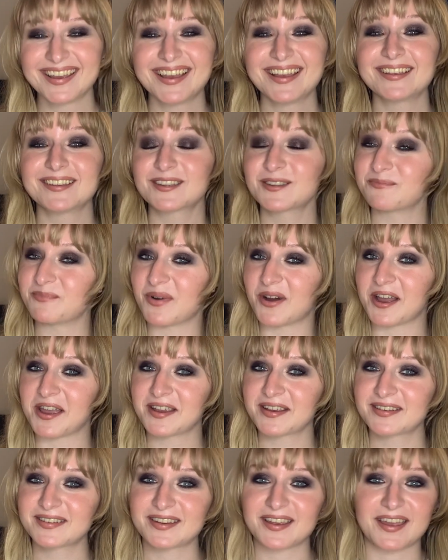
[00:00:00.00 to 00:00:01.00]

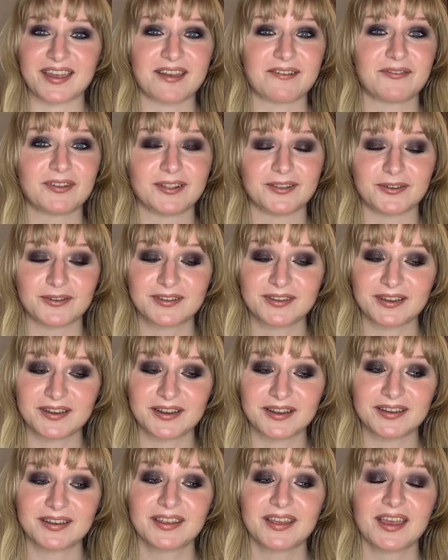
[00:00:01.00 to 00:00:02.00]
Spiked. I haven't looked at
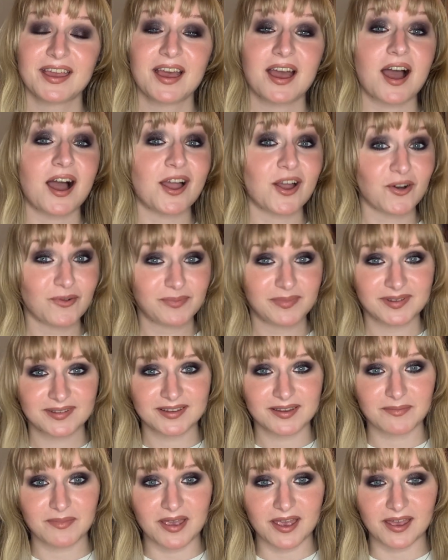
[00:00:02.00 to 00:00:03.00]
it. I hope it's
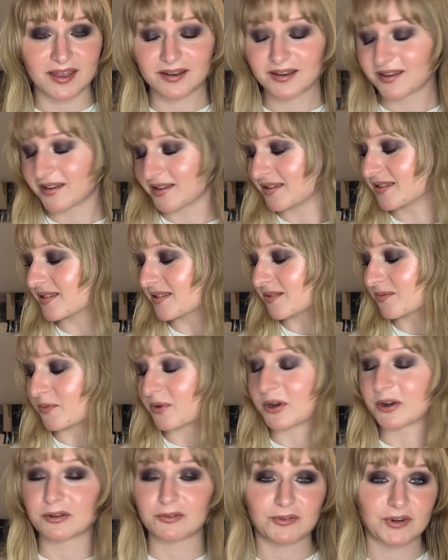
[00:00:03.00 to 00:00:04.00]
a matte because we
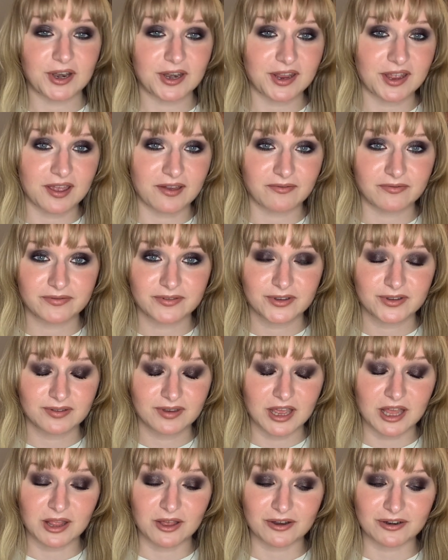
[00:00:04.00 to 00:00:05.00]
already have
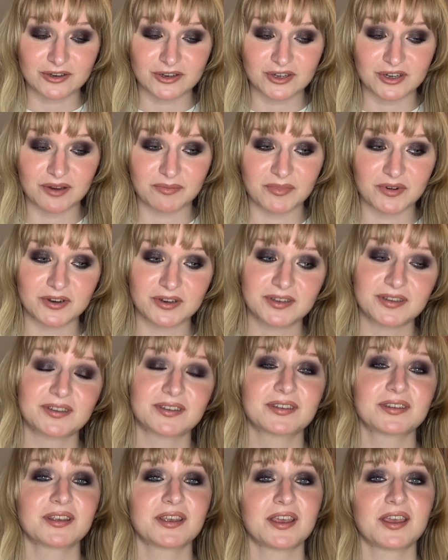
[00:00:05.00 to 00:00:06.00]
a lot of
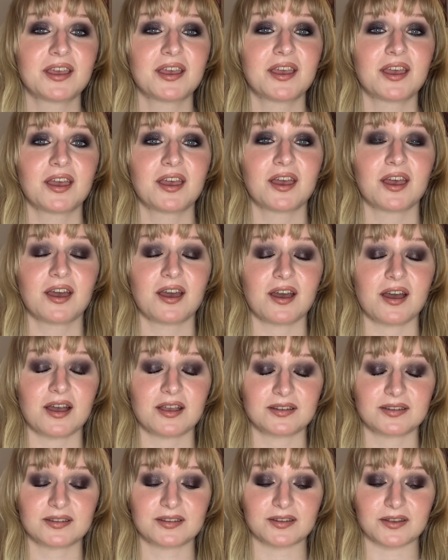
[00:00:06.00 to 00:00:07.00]
shimmers.
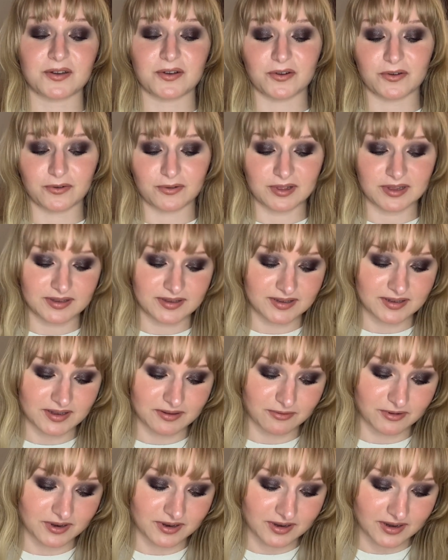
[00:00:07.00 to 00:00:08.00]
So let's see
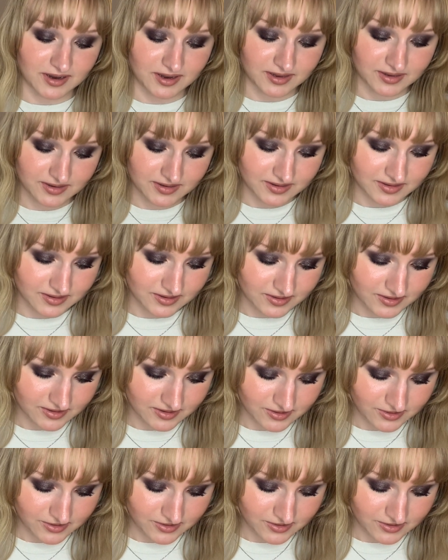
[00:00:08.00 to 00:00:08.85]
what it is.